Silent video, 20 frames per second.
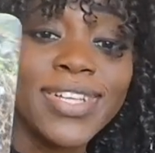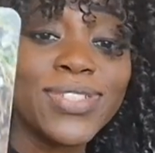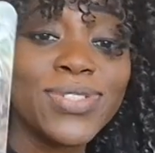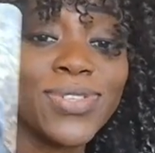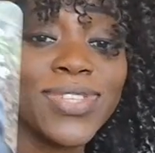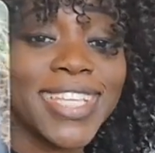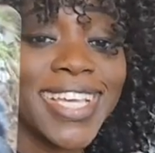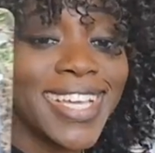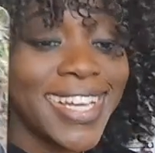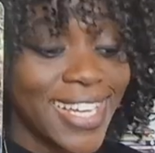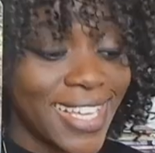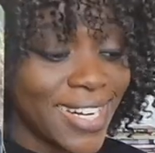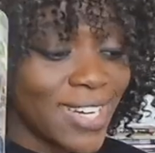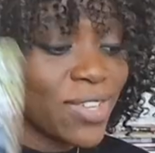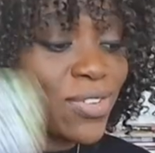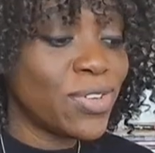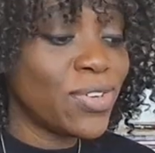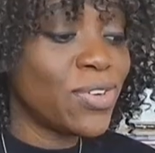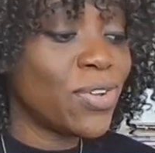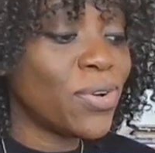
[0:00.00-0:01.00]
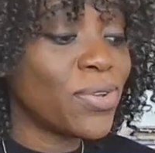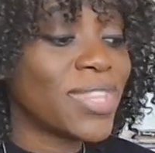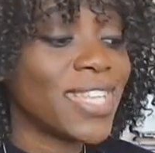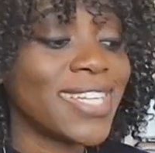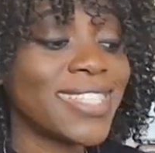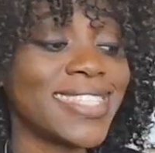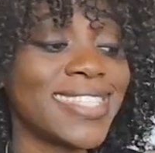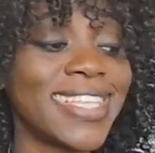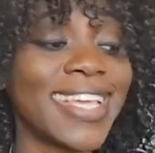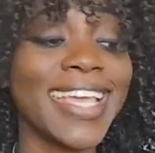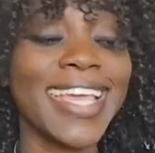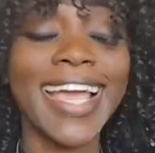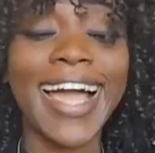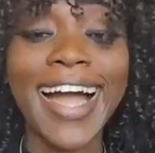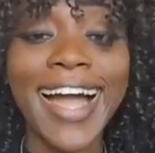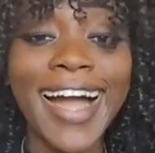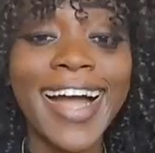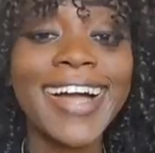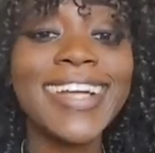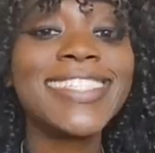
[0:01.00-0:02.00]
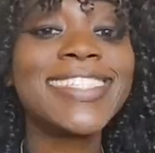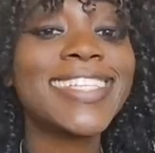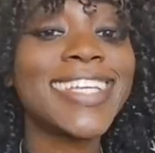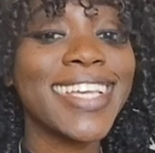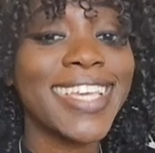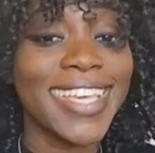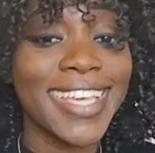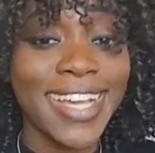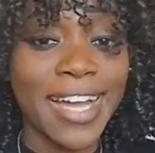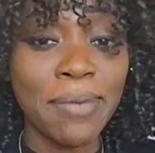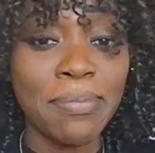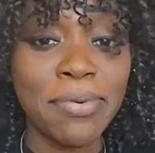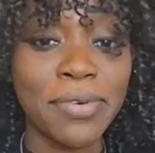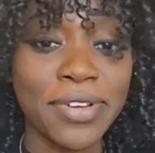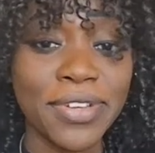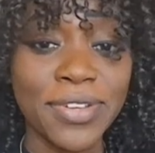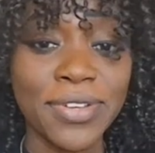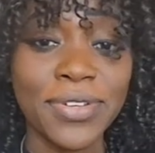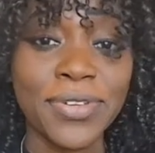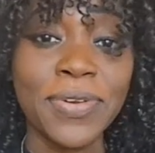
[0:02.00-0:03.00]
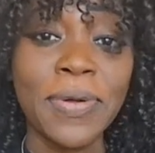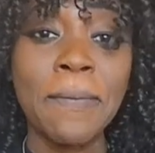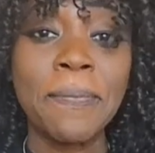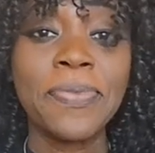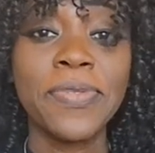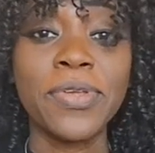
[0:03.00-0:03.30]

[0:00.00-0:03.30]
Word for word: So they're letting you know that they are checking up on you.